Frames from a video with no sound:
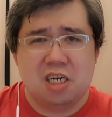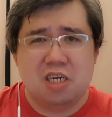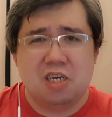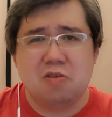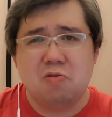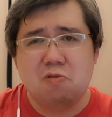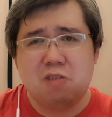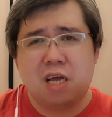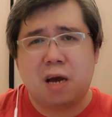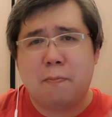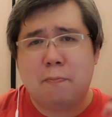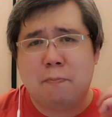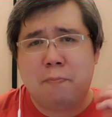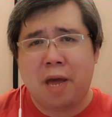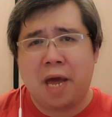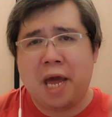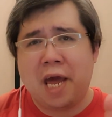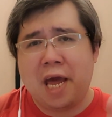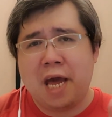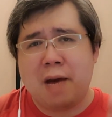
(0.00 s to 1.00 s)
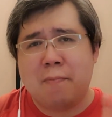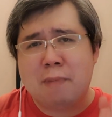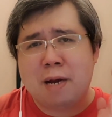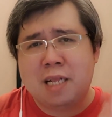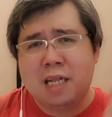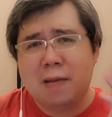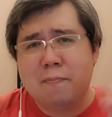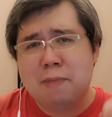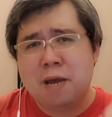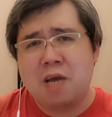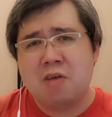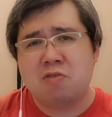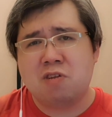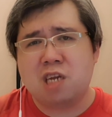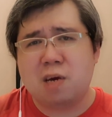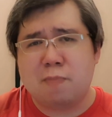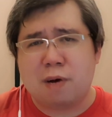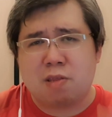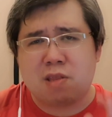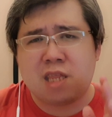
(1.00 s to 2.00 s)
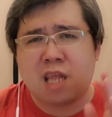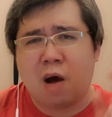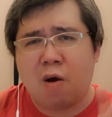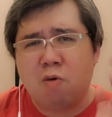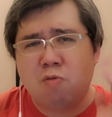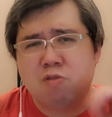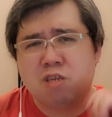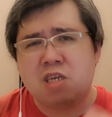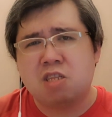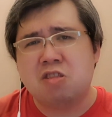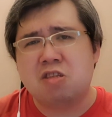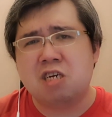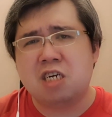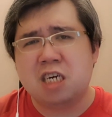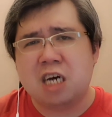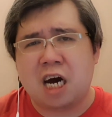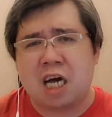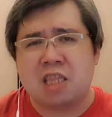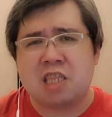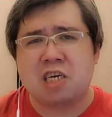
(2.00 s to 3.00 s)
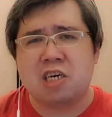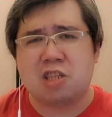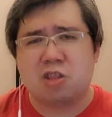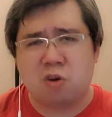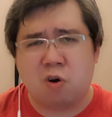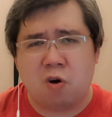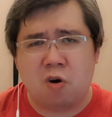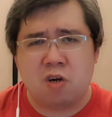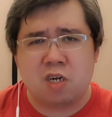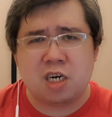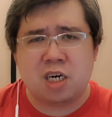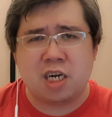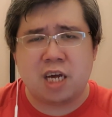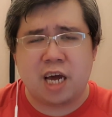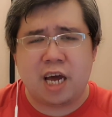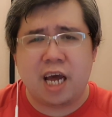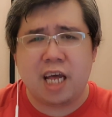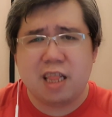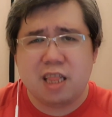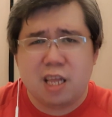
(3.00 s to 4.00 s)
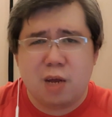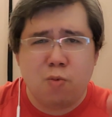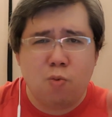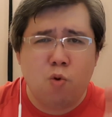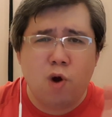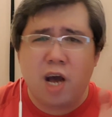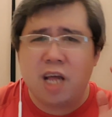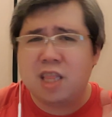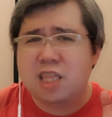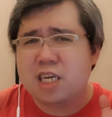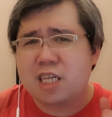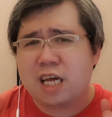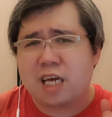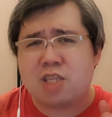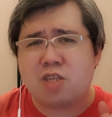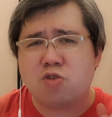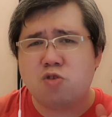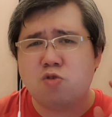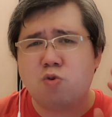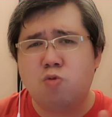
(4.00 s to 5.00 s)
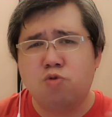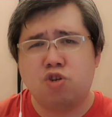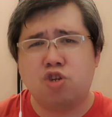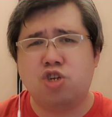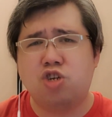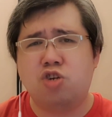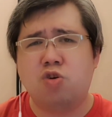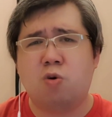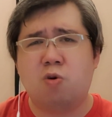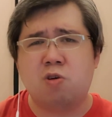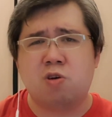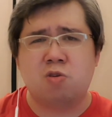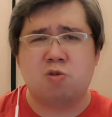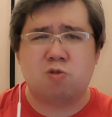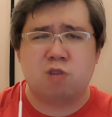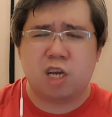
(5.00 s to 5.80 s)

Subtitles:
You know their pay, money pay is only about $1,300 leh. And they work until like so xiong, you know.